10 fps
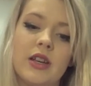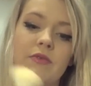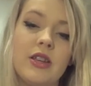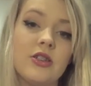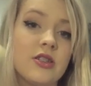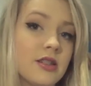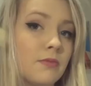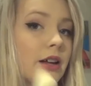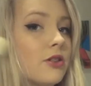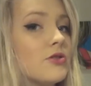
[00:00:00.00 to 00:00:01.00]
it really just does
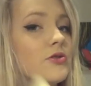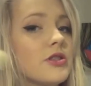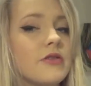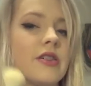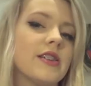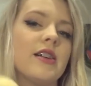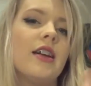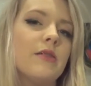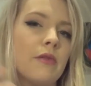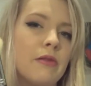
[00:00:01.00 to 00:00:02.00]
apply contour so nice. I
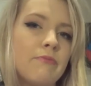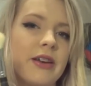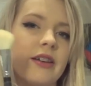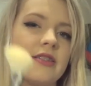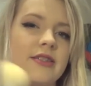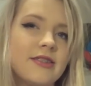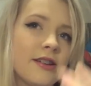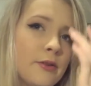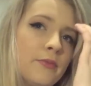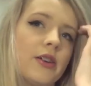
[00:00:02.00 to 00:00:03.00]
like them a bit bigger because
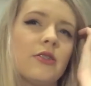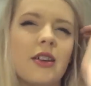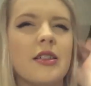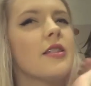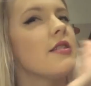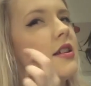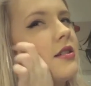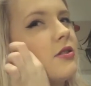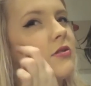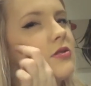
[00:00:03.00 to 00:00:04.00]
I don't like the
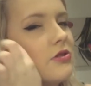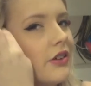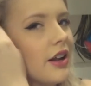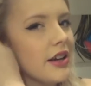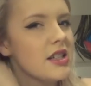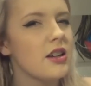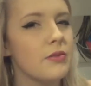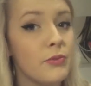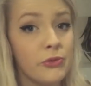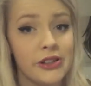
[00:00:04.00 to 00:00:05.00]
thin contour. I like it to
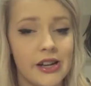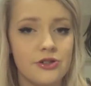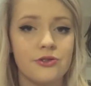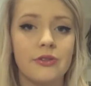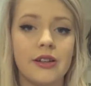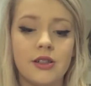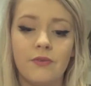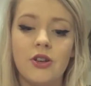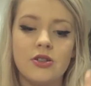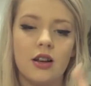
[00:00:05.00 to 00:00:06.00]
look a bit more natural, and
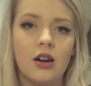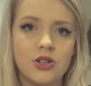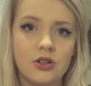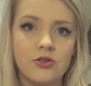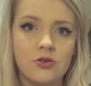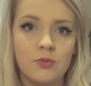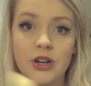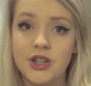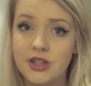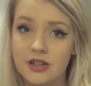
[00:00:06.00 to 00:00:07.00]
if you use a larger contour
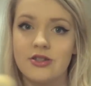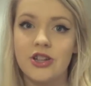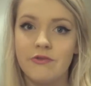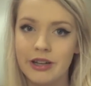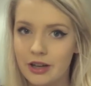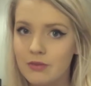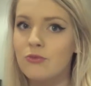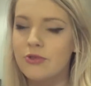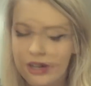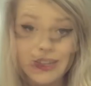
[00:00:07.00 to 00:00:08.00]
brush, it does generally look
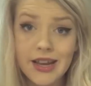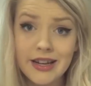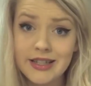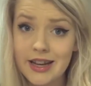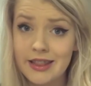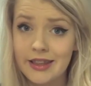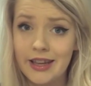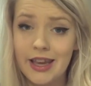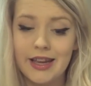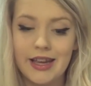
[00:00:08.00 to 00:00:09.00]
more natural. The next in the
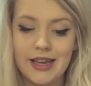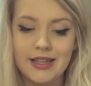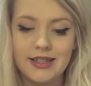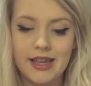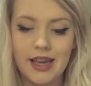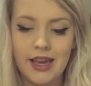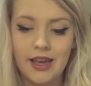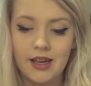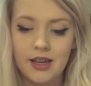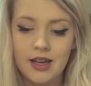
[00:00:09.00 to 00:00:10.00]
kit is the